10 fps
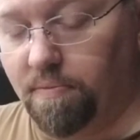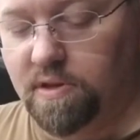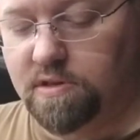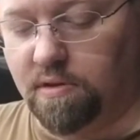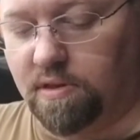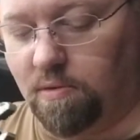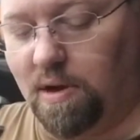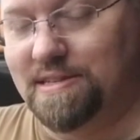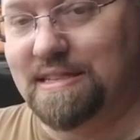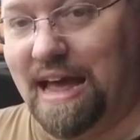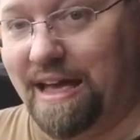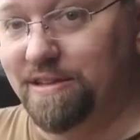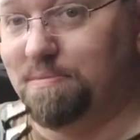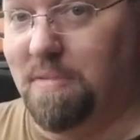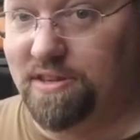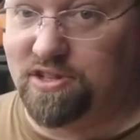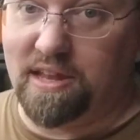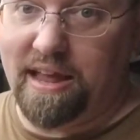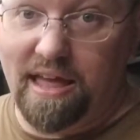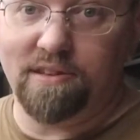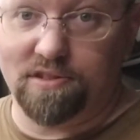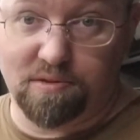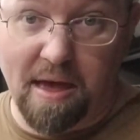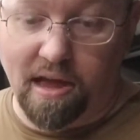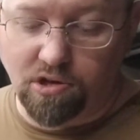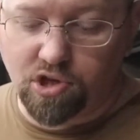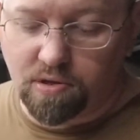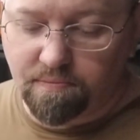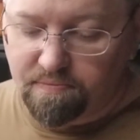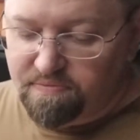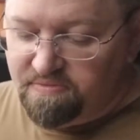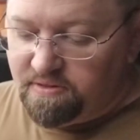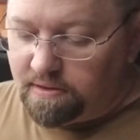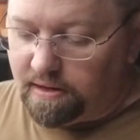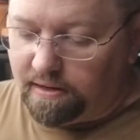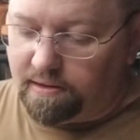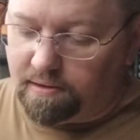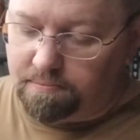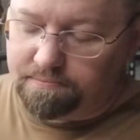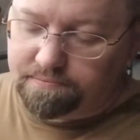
so that there wasn't as much that I had to smash. And